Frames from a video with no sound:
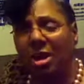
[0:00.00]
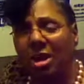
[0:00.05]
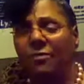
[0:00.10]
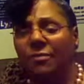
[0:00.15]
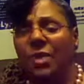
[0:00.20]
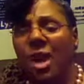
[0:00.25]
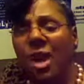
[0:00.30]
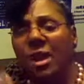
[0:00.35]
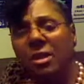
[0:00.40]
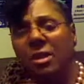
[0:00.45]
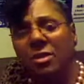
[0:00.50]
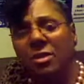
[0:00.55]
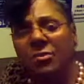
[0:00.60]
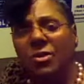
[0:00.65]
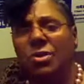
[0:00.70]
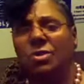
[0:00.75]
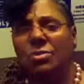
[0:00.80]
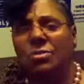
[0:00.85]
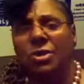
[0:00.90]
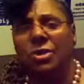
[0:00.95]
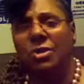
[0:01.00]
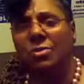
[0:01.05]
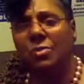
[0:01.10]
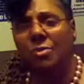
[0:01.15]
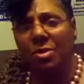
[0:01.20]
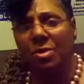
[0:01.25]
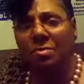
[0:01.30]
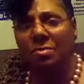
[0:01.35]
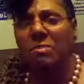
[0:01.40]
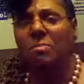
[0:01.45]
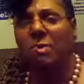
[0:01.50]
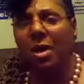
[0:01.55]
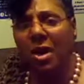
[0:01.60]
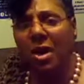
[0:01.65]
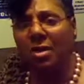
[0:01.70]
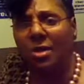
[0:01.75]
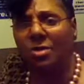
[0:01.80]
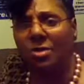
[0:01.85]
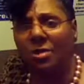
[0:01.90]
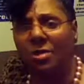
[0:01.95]
And if that individual doesn't want to be
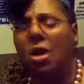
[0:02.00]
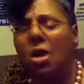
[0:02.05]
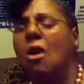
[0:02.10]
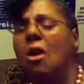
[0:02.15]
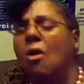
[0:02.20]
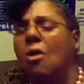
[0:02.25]
bothered,